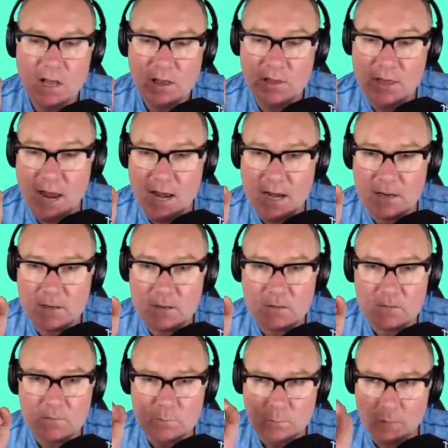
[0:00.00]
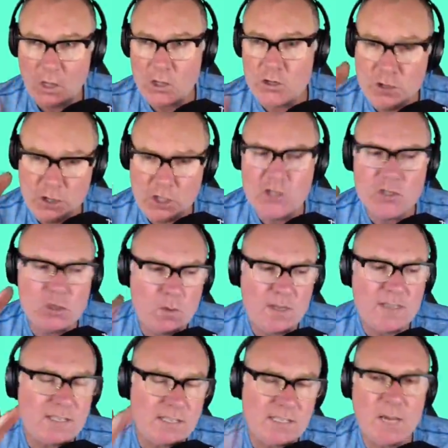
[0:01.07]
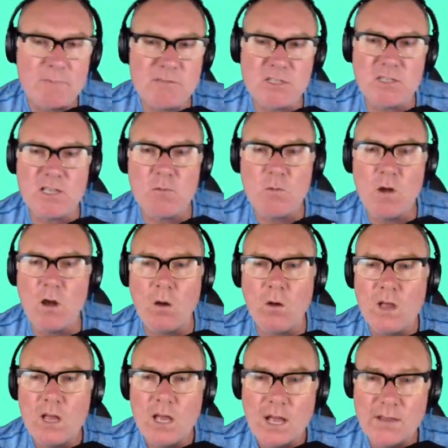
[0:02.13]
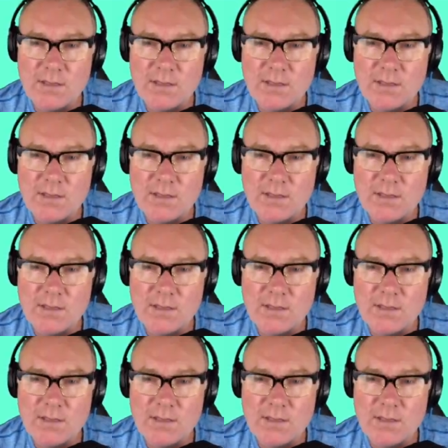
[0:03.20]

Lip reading: then you can do exceptionally well. And